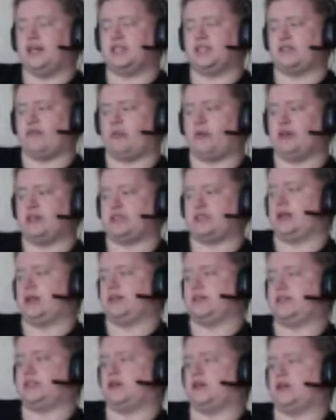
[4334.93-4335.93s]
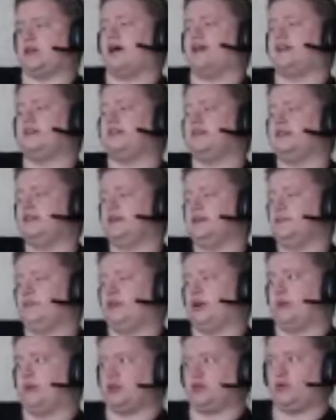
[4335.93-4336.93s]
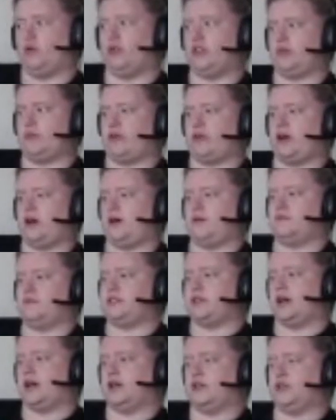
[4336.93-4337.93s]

he does have a pistol at his side. Pretty much all of them are armed.